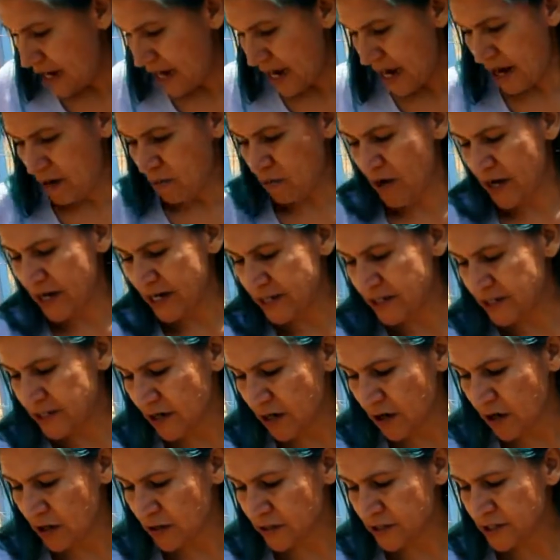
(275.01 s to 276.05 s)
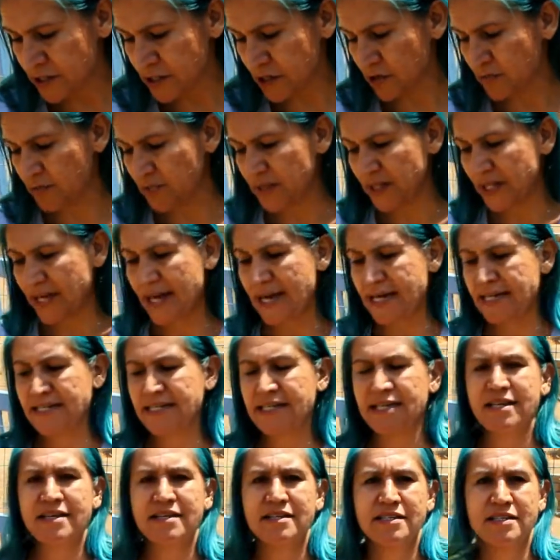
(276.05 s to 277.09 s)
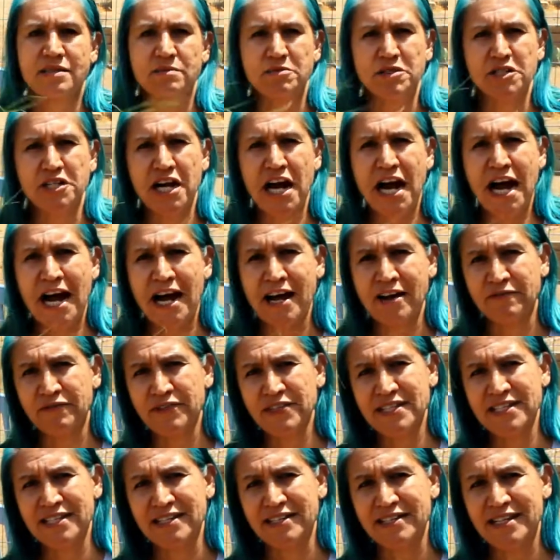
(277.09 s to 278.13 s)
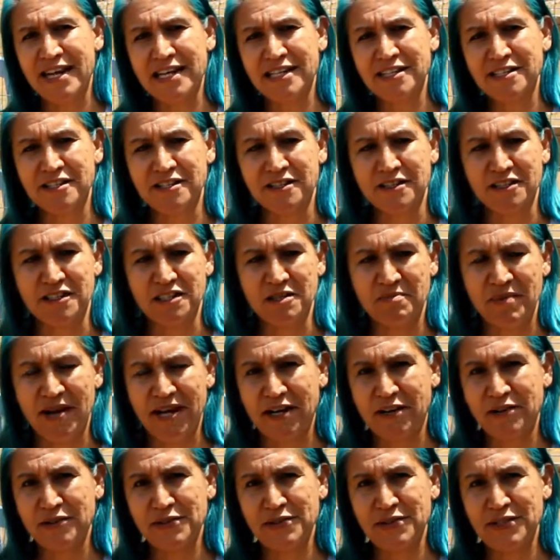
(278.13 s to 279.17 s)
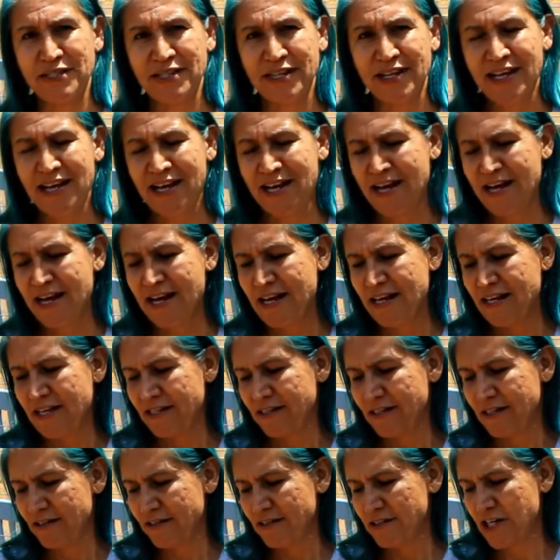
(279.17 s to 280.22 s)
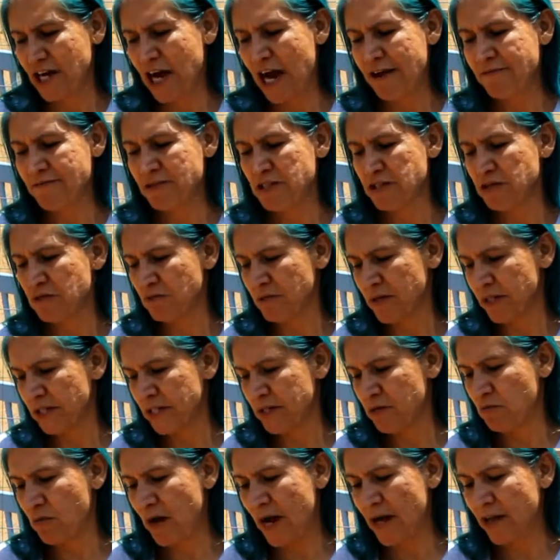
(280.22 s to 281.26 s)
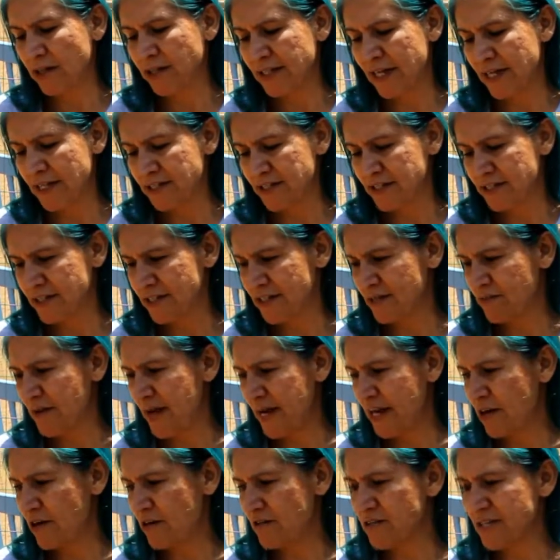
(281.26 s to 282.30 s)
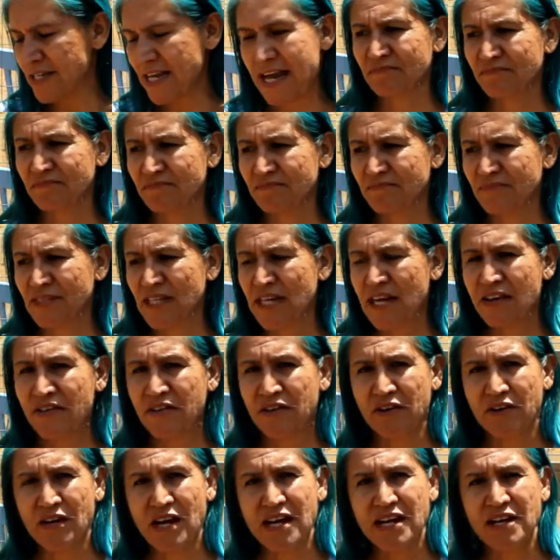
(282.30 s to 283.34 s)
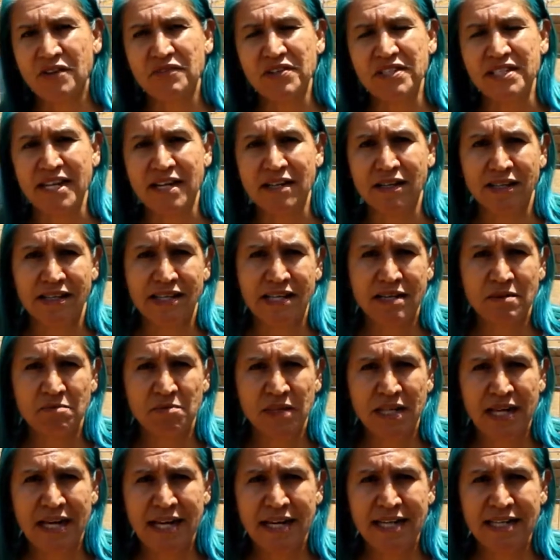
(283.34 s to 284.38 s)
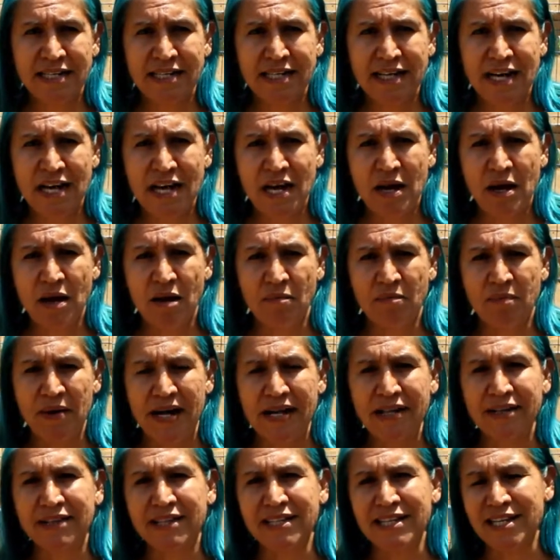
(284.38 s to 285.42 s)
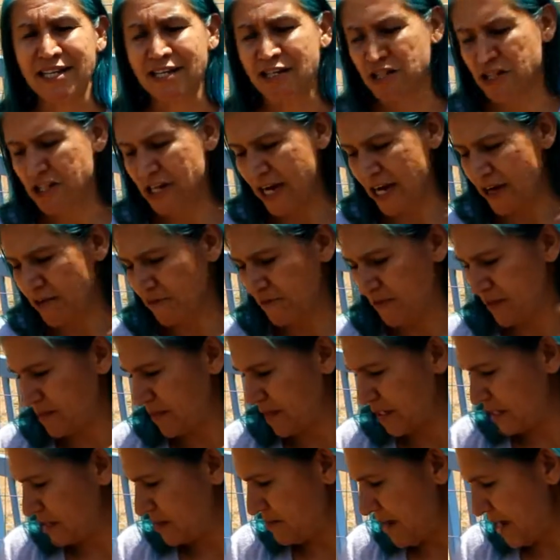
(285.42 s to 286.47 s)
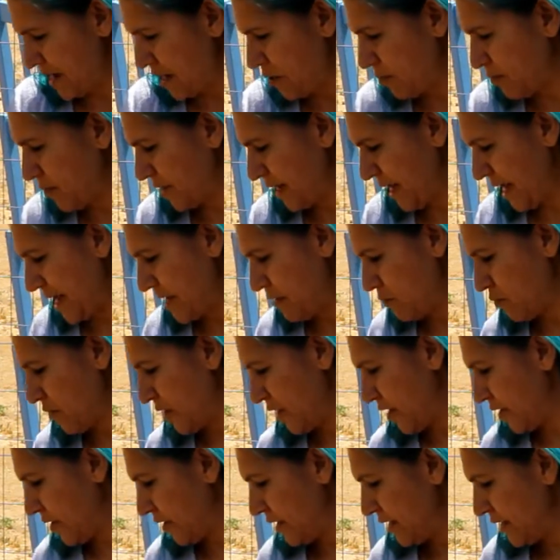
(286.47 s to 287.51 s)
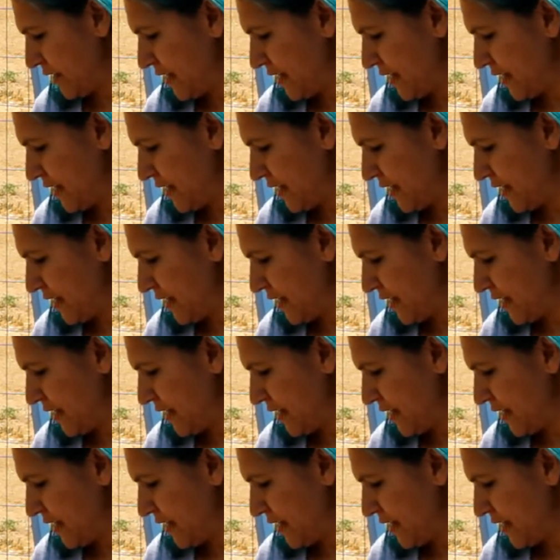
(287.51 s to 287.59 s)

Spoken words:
I wanted to also plant some chives next to the tomatoes. Chives do really well next to tomatoes. They're kind of a delicate plant, but the shade from the tomato plant will